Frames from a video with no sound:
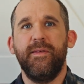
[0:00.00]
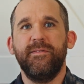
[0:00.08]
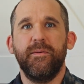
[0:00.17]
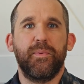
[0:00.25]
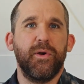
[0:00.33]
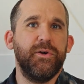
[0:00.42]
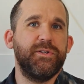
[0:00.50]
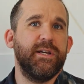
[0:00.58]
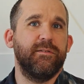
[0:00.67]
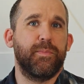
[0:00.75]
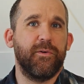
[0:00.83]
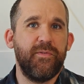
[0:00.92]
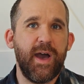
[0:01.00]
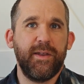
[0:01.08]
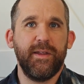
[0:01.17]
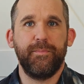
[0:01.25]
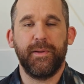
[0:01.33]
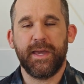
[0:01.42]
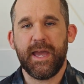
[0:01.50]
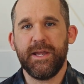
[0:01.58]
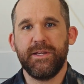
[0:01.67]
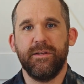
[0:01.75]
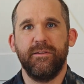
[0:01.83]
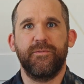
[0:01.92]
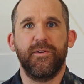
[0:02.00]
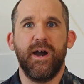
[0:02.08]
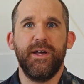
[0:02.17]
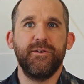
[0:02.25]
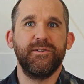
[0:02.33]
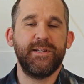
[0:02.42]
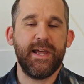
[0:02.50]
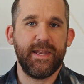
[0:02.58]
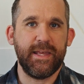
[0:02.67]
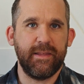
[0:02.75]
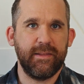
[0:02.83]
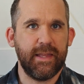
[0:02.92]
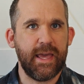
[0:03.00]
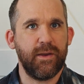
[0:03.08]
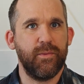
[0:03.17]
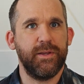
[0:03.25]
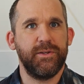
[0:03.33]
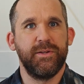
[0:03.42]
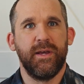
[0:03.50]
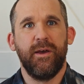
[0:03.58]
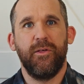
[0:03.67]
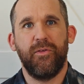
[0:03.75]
This approach has profound implications for understanding language,